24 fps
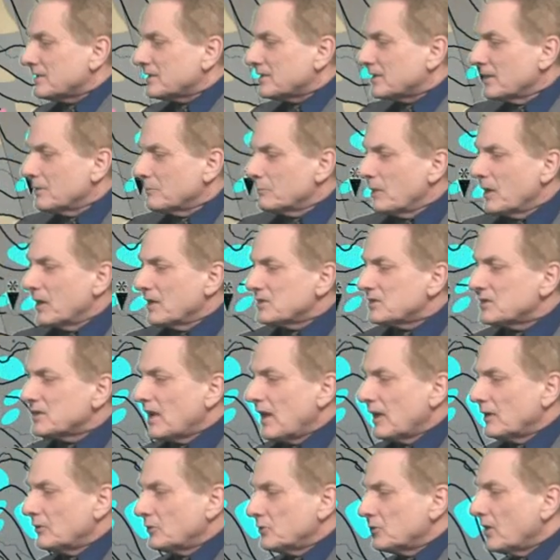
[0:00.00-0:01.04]
some
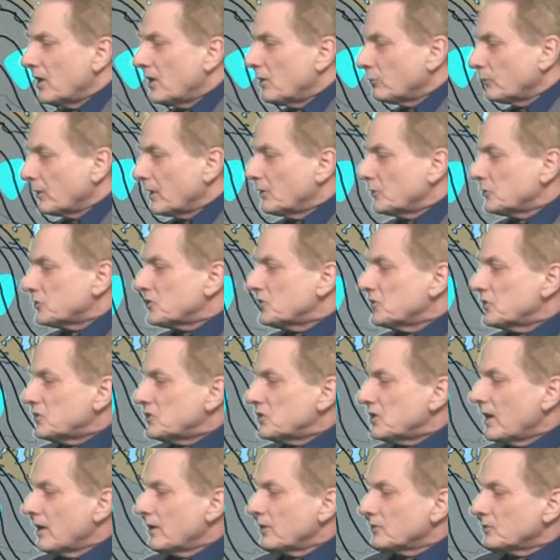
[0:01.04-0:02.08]
scattered rain or snow
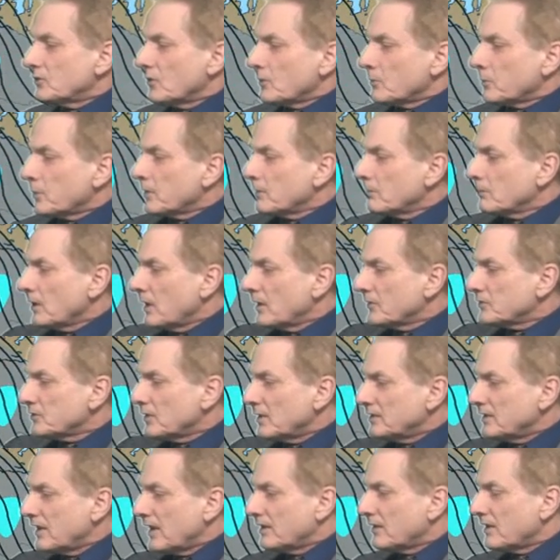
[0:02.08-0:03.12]
showers to the Pribilofs
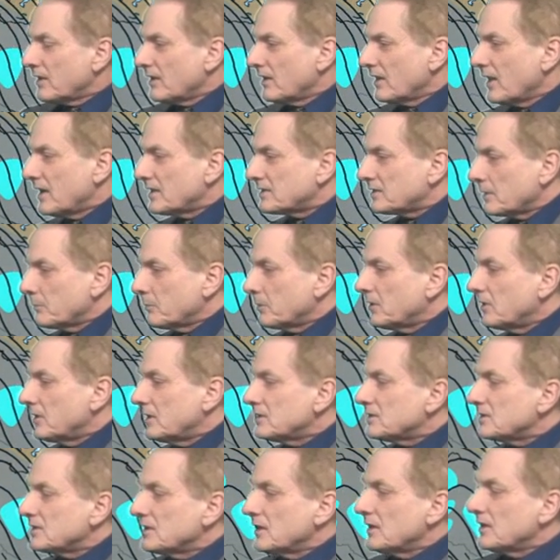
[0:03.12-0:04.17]
on down to the Alaska
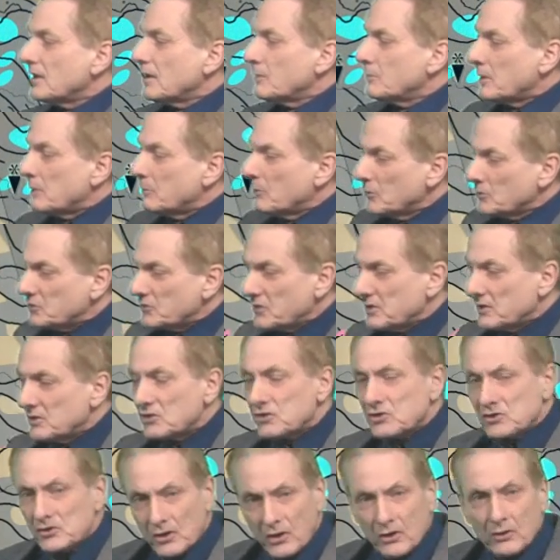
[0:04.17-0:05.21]
Peninsula. That'll be mostly
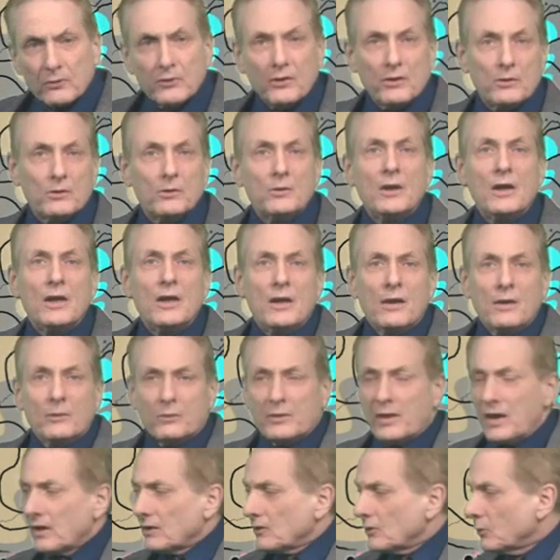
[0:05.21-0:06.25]
snow though
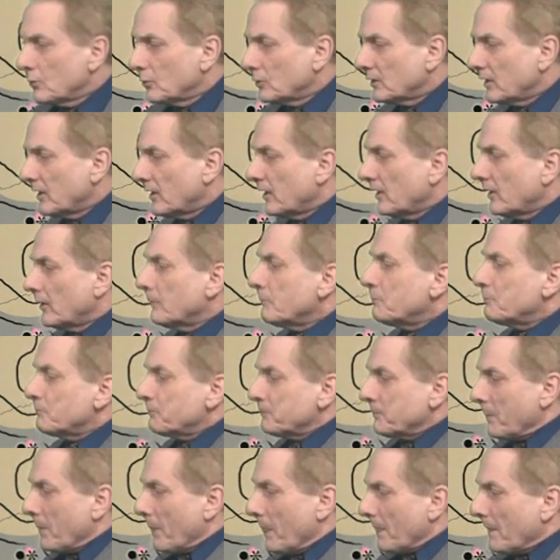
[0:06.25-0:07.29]
with that cold air,
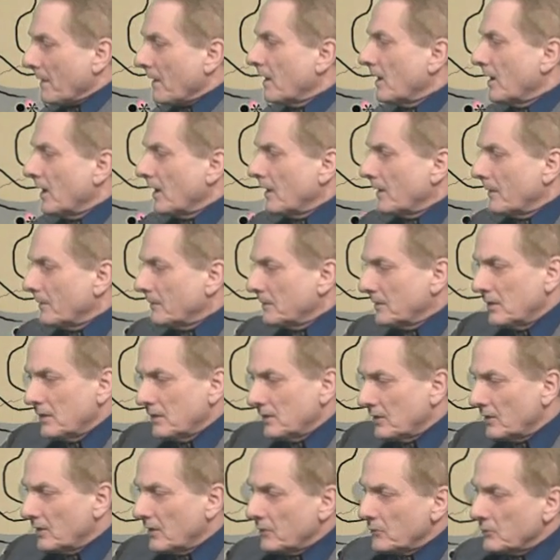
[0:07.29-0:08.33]
and then
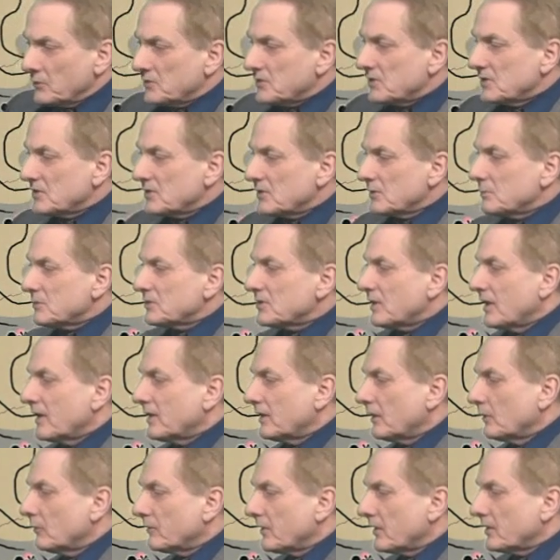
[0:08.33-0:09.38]
another system
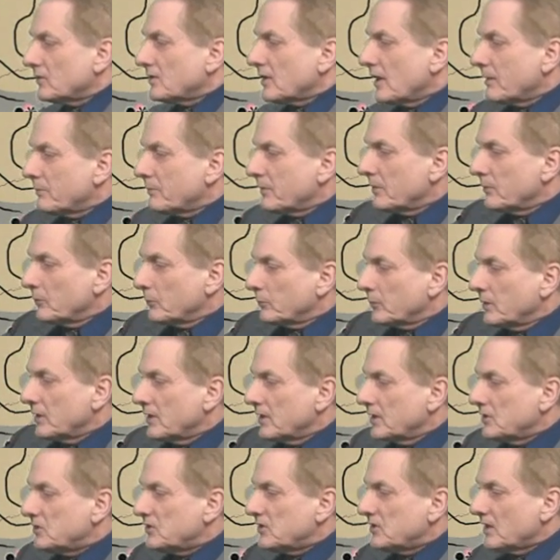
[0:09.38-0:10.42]
sliding over the top of the
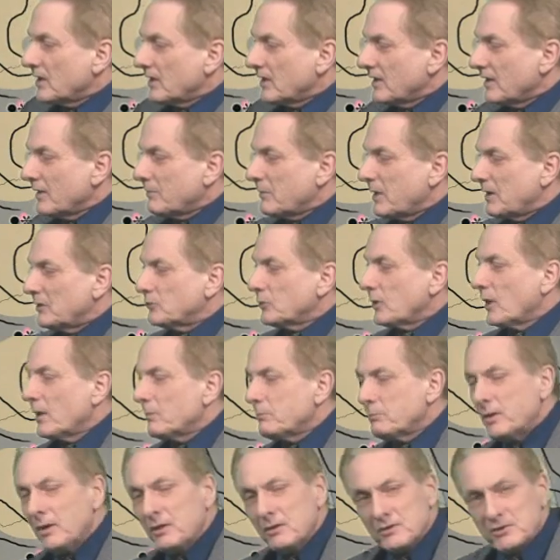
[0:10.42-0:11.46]
ridge. That may
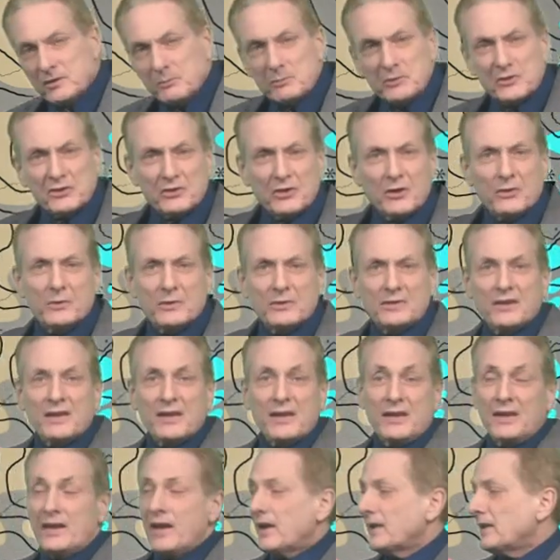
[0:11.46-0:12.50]
drop some snow into the
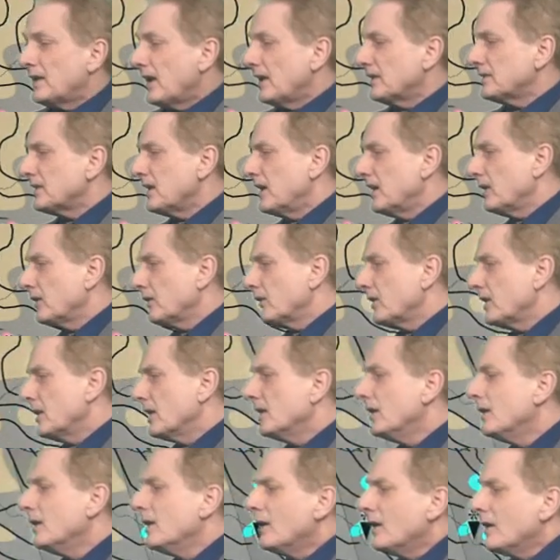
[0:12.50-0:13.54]
Adak-Atka
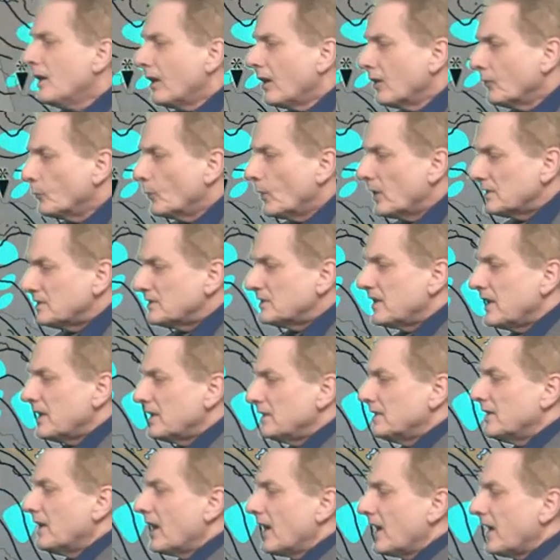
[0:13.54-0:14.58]
area on Wednesday
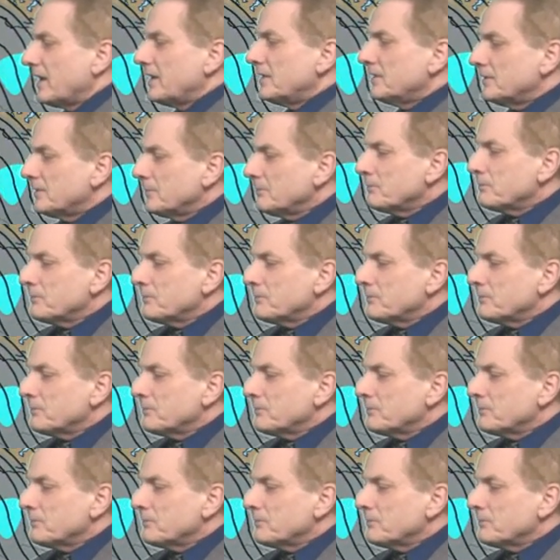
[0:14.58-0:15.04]
night.